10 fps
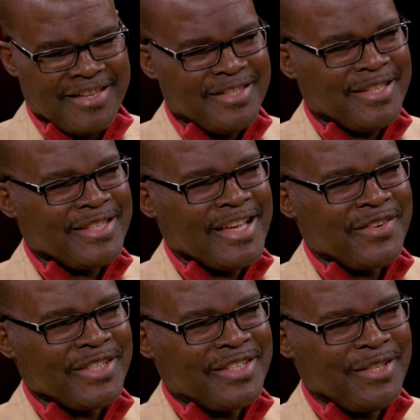since I
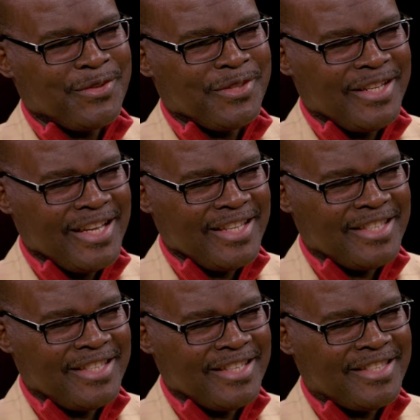returned to the United
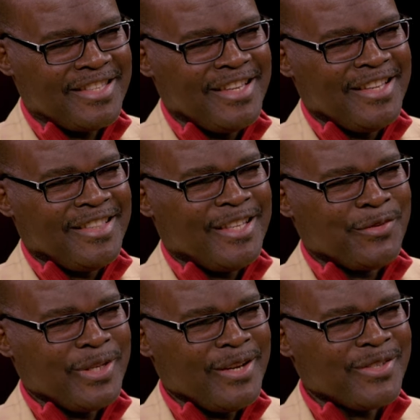States than,
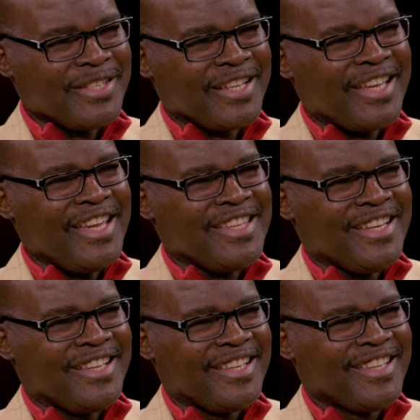than you had been Kenya. when you
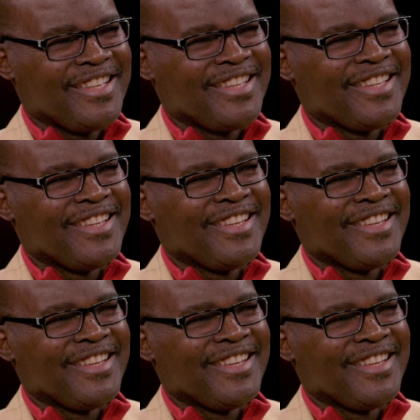were in Kenya. Mm.